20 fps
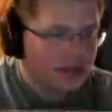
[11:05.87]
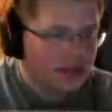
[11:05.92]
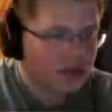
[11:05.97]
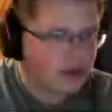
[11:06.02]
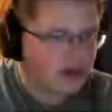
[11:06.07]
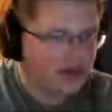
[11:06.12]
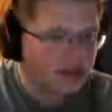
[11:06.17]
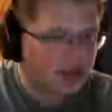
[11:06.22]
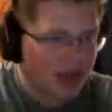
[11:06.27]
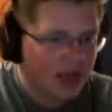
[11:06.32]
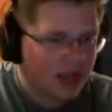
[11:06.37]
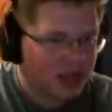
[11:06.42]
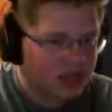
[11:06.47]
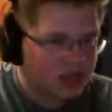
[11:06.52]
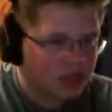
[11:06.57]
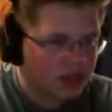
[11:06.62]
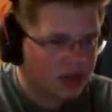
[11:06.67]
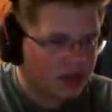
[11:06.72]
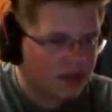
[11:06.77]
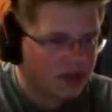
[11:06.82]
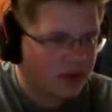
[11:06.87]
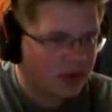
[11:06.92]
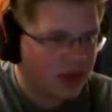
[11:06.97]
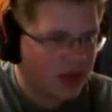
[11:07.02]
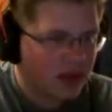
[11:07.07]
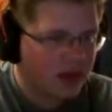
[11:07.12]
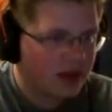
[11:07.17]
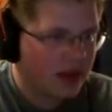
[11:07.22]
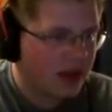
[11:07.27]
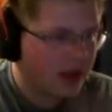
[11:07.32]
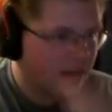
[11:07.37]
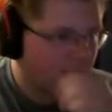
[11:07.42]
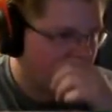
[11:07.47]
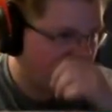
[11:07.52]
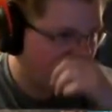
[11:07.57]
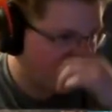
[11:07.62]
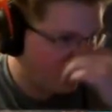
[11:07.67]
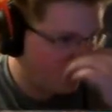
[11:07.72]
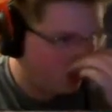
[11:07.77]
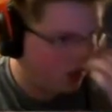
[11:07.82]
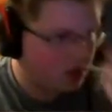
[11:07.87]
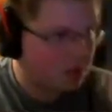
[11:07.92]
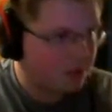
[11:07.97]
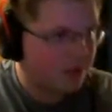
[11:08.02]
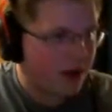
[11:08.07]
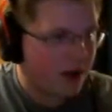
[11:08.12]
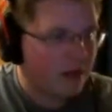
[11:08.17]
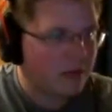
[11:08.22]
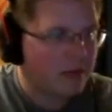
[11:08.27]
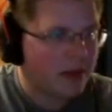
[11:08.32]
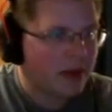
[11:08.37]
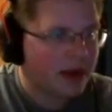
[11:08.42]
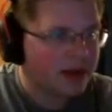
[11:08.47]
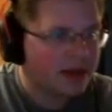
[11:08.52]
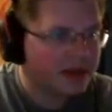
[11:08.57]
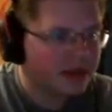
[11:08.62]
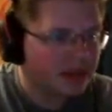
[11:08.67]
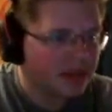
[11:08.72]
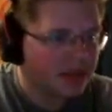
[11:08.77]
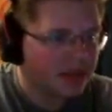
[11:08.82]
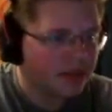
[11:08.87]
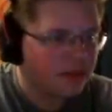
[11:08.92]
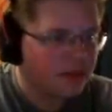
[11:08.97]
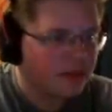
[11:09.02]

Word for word: Thundaja. Okay, not a, not a huge problem, honestly.